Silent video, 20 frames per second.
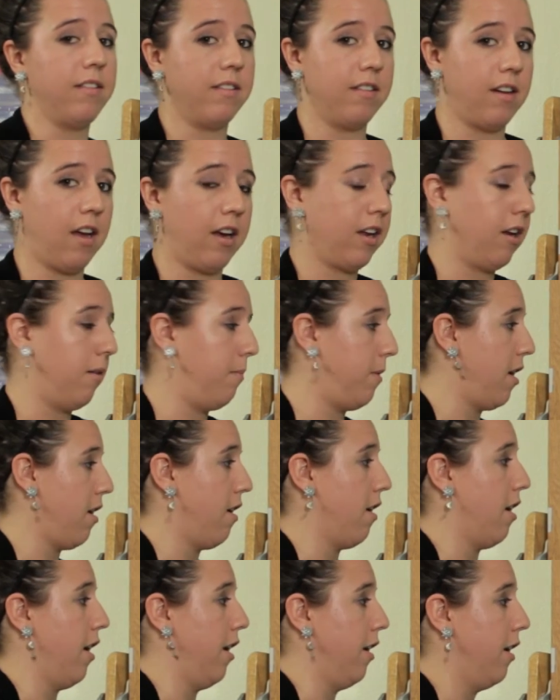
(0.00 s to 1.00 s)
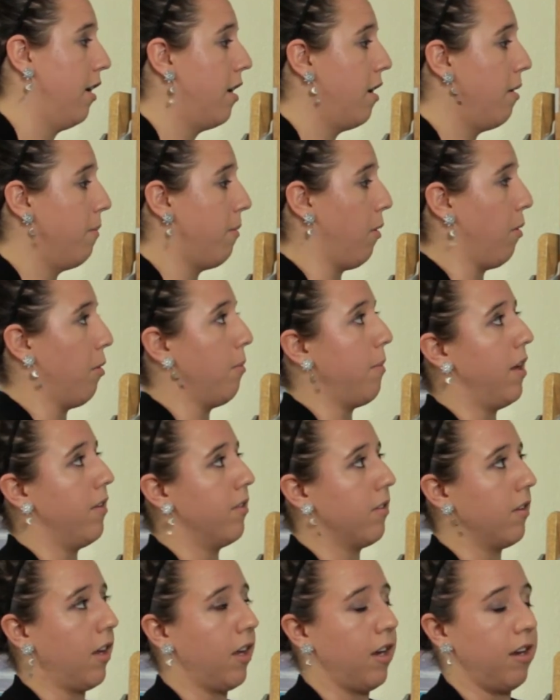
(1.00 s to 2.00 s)
It's not going to be hard, but we're
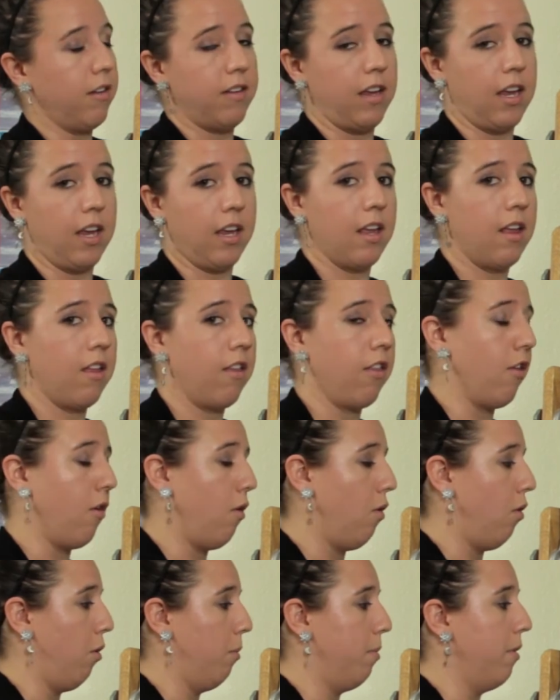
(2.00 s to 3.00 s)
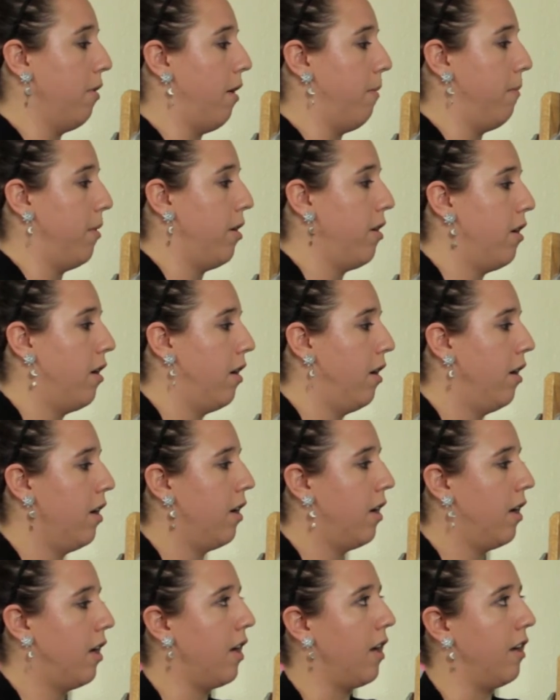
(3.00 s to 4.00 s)
basically going to take the whole perimeter
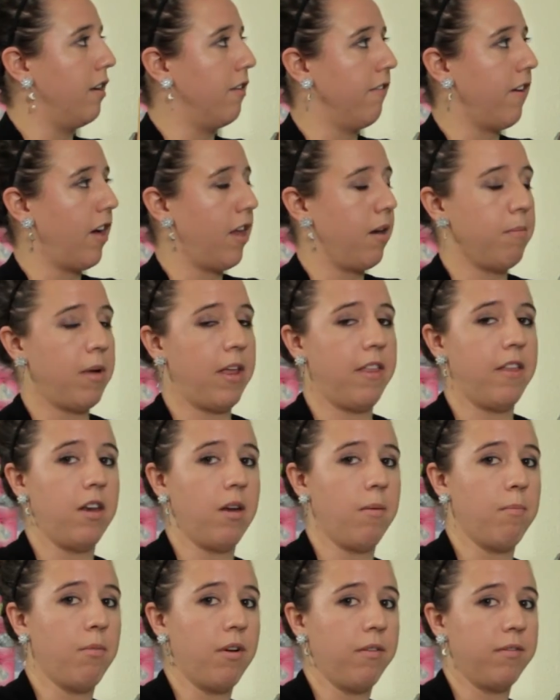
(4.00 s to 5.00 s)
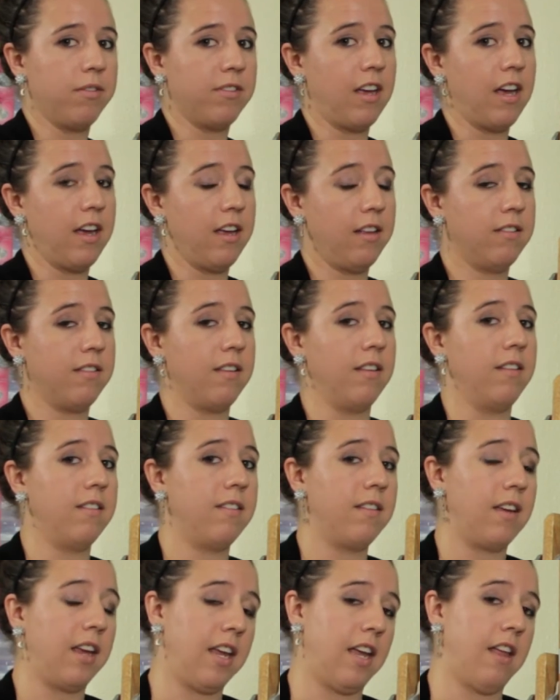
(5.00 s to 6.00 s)
and divide it by the number of sides,
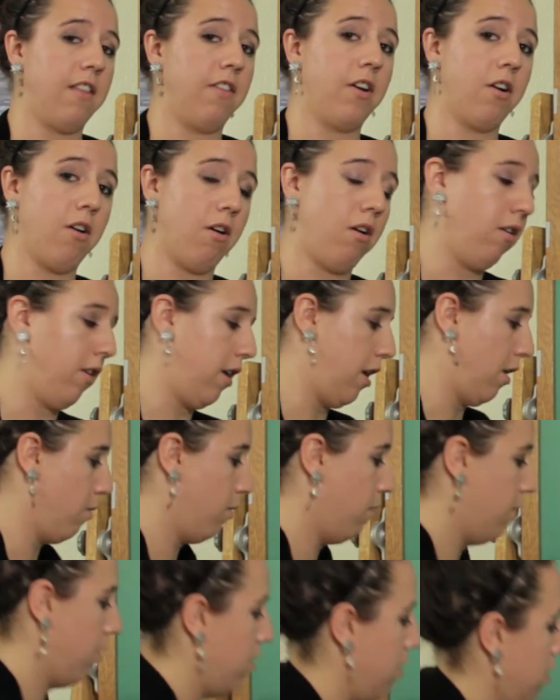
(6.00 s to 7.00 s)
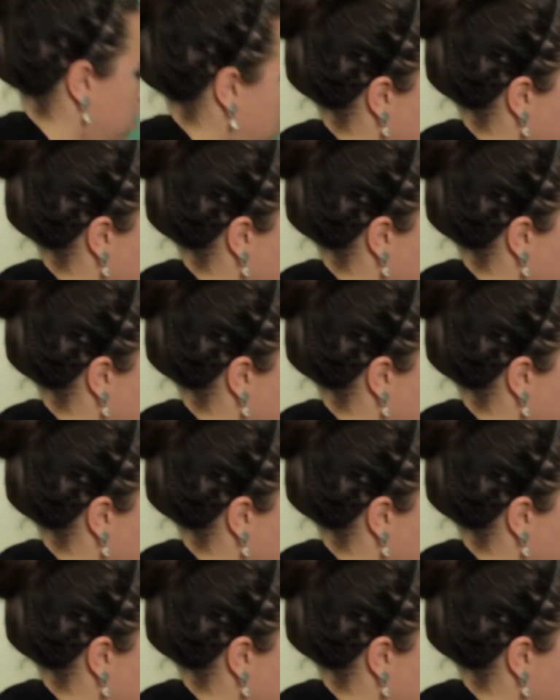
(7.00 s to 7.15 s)
since again, they're all equal.